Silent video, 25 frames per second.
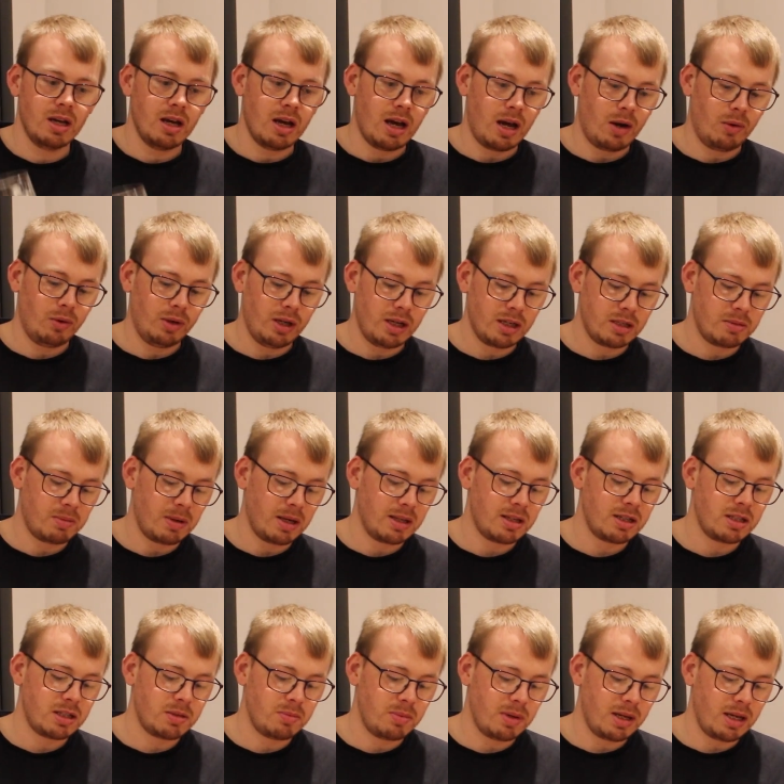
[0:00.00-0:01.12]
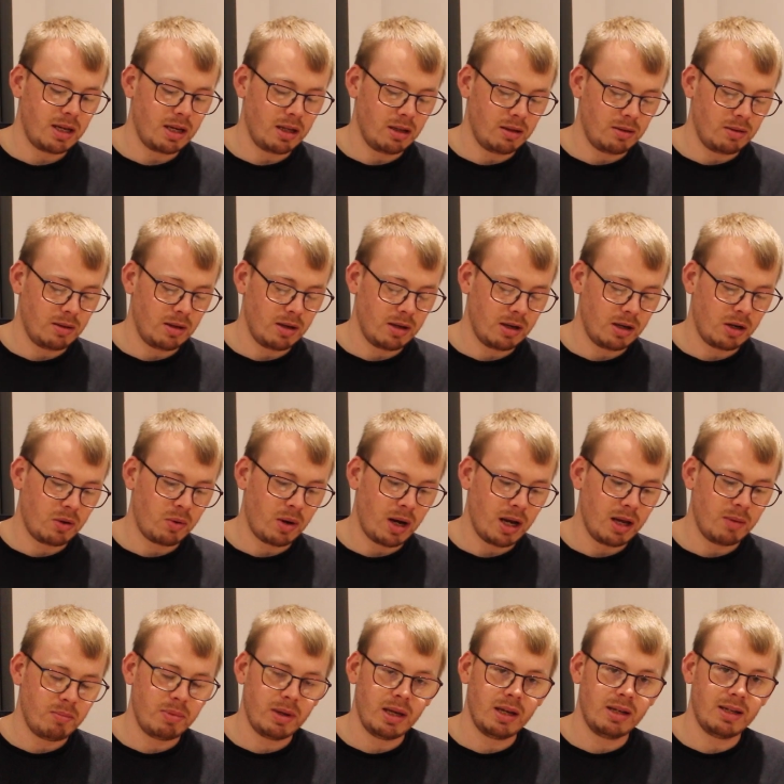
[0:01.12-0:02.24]
I would expect it to be quite a
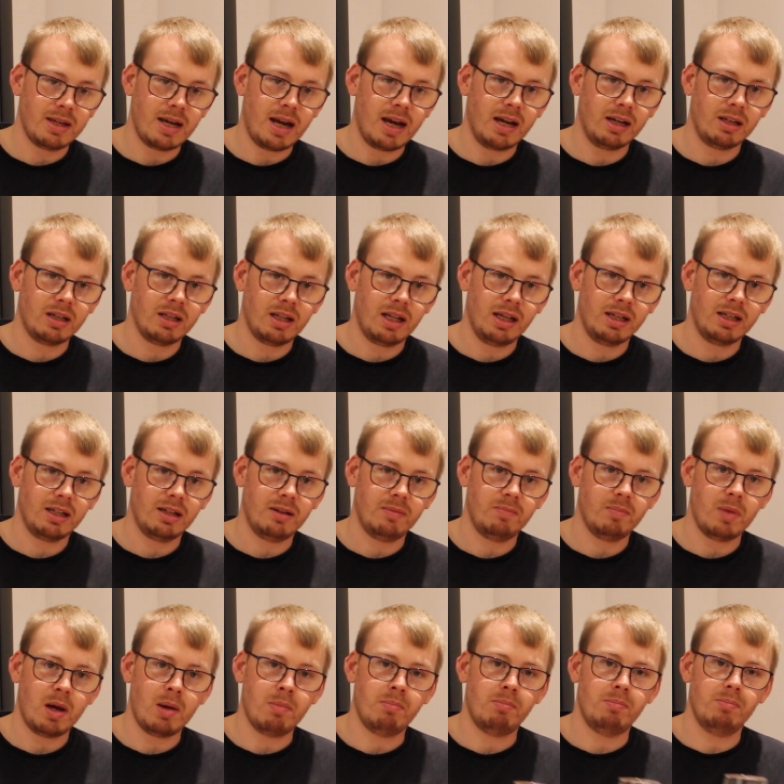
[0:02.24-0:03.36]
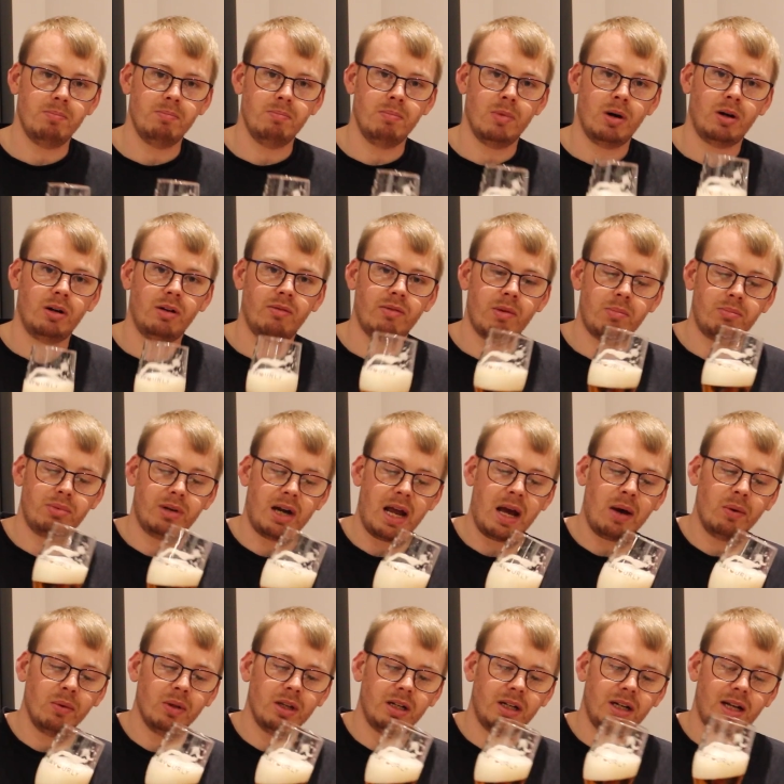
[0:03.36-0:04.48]
bit darker, like a more of a
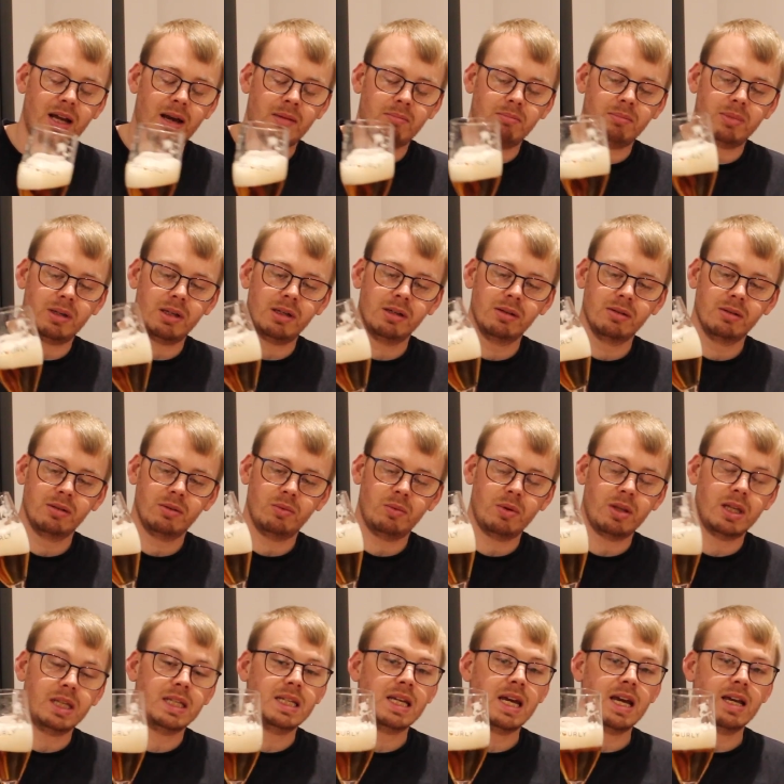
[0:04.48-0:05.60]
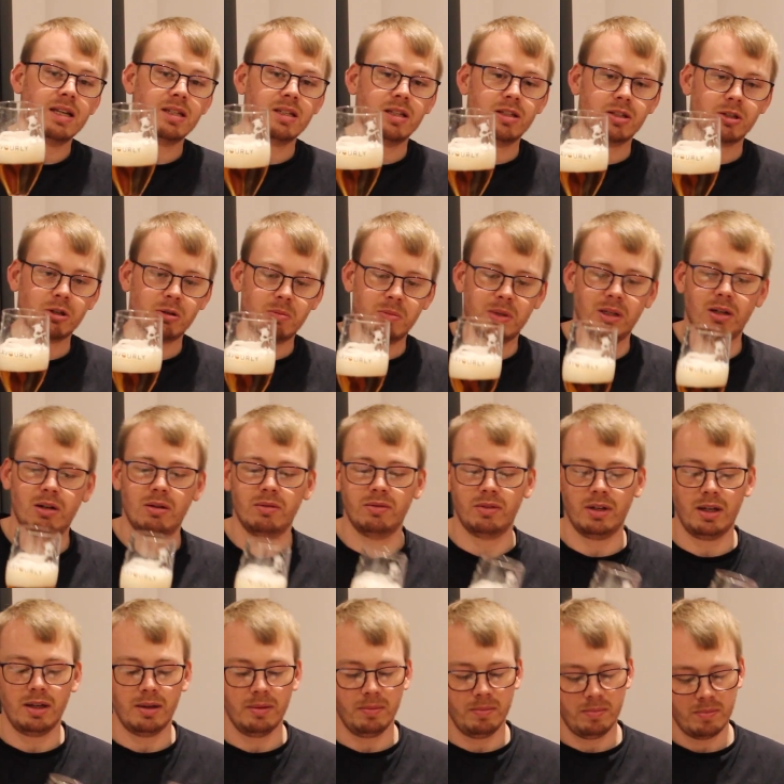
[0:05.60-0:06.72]
brown than an amber, with a taste that's coming off
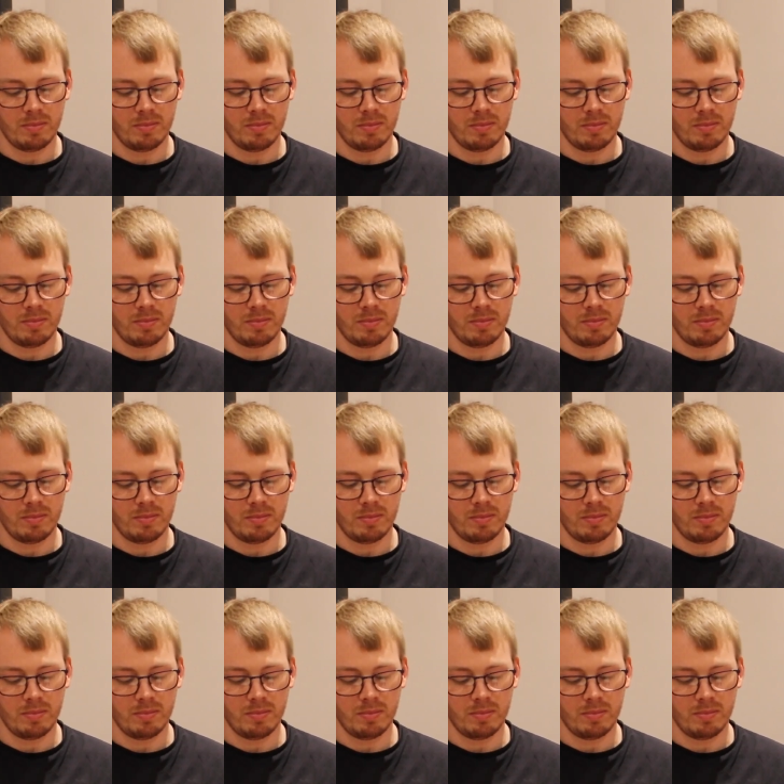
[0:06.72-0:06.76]
it.